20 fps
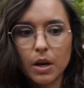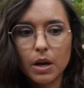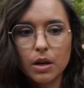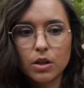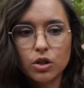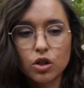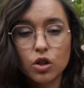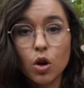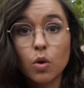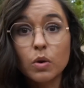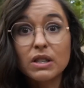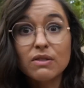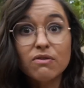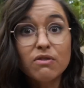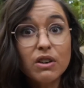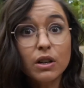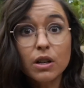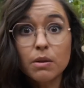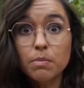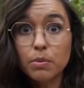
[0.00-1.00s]
So it's
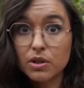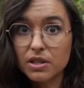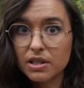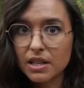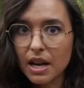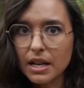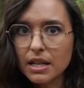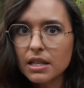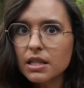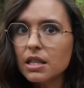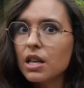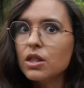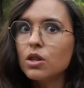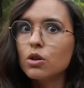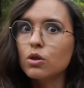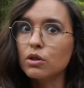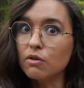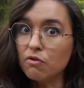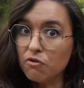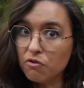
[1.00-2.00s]
very precise, and
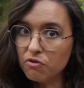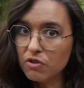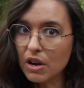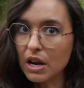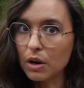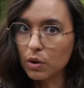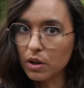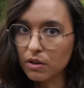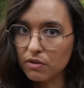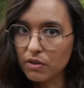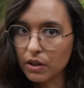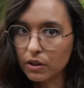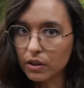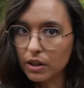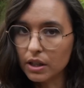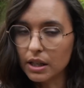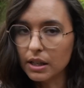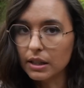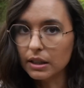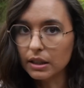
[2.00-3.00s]
there's very,
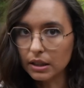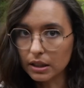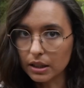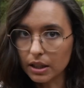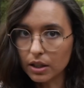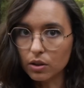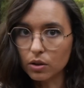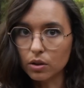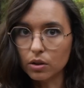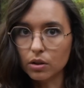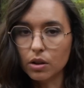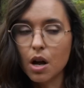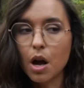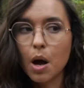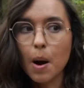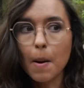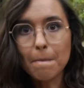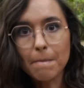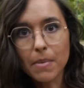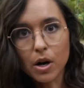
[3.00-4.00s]
very little
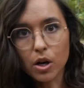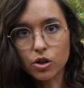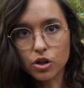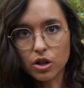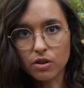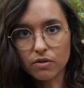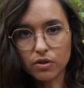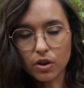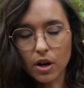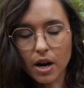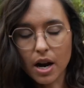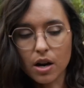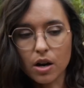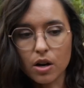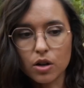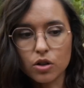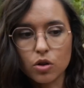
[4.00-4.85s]
margin for error.